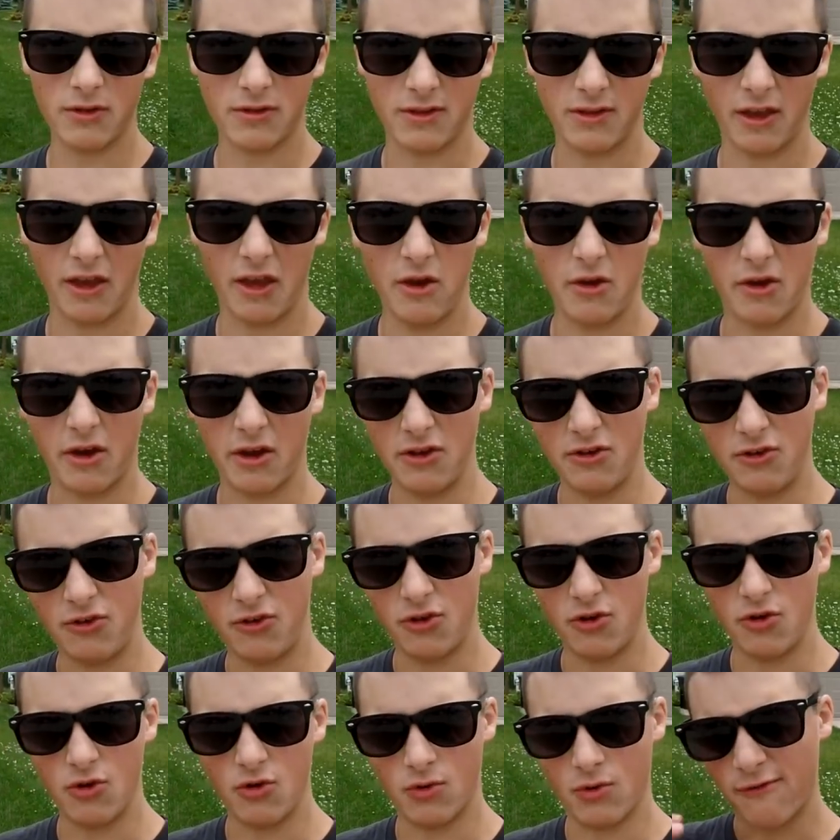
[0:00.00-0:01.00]
thing you can
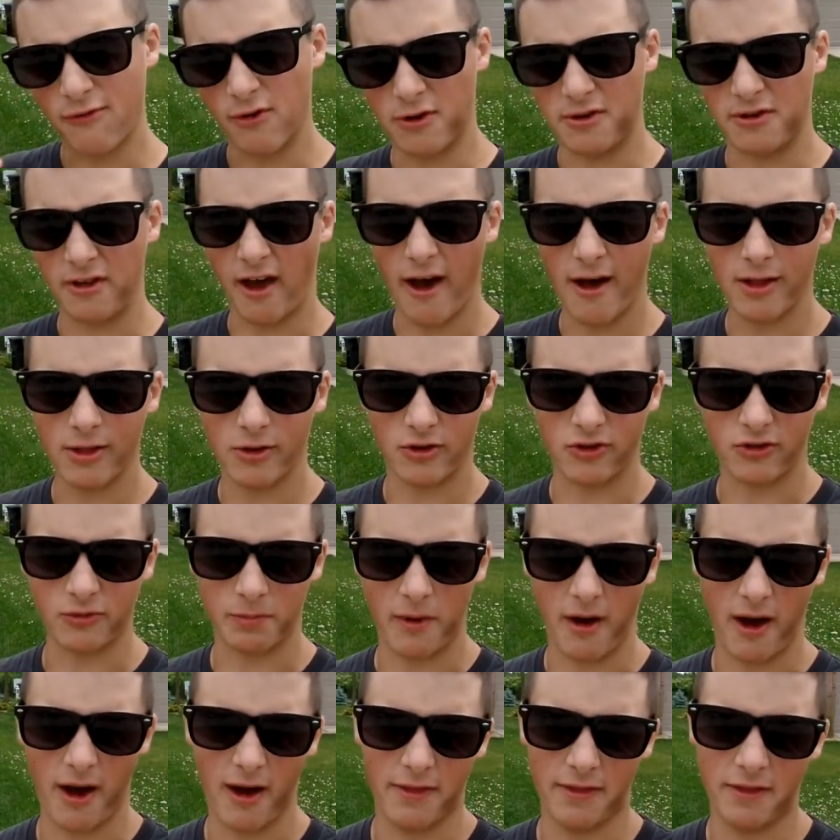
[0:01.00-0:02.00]
do for Dollar
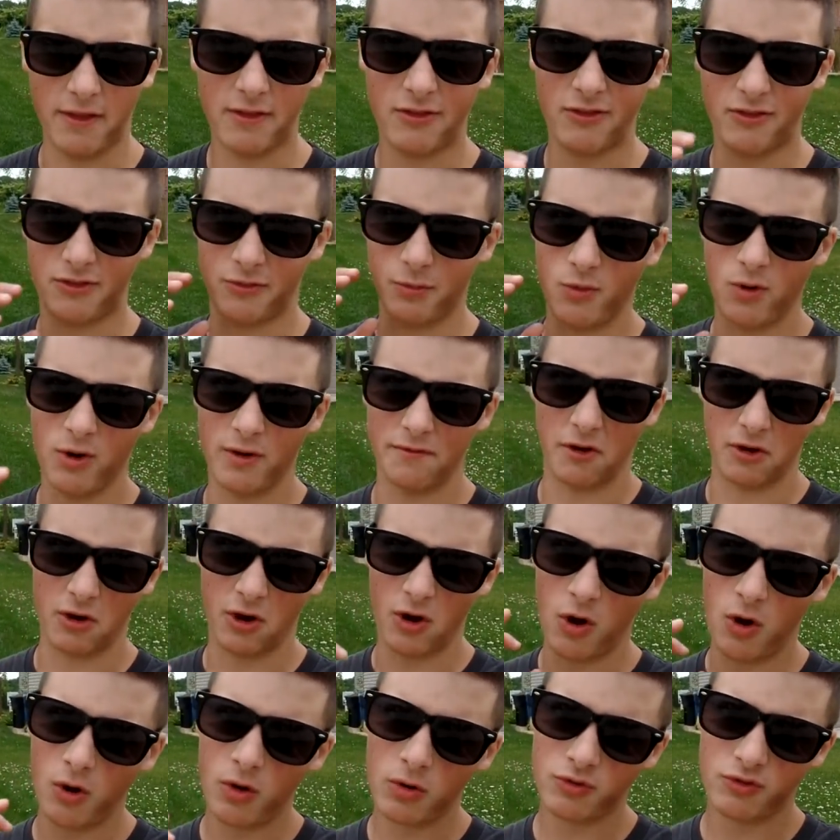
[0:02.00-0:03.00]
Spot, and this is more of a
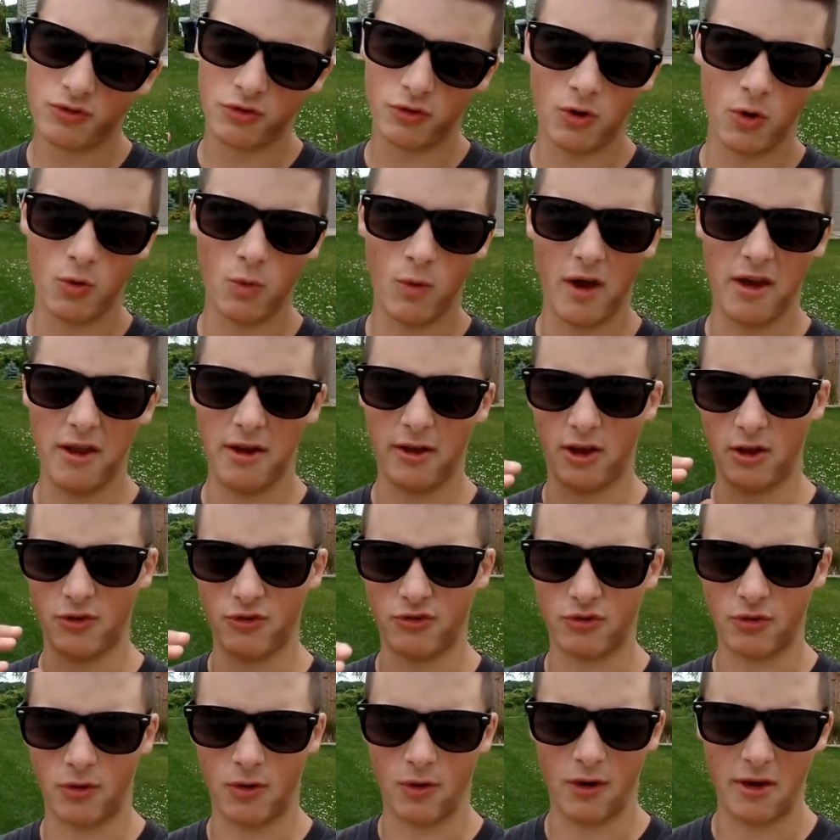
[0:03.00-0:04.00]
cultural way to
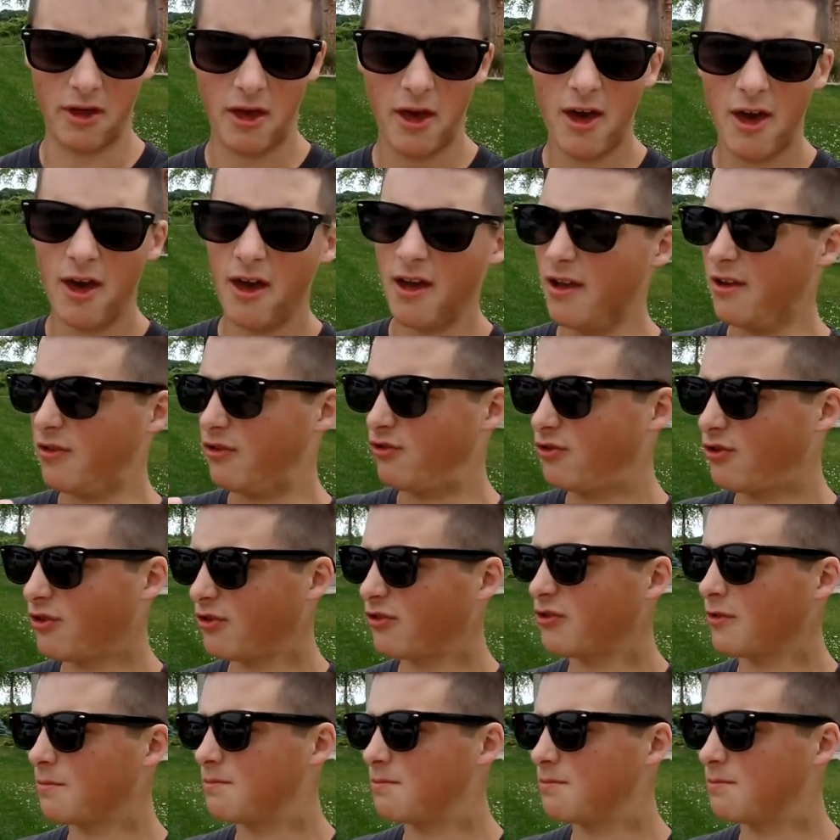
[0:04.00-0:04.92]
control it, is just to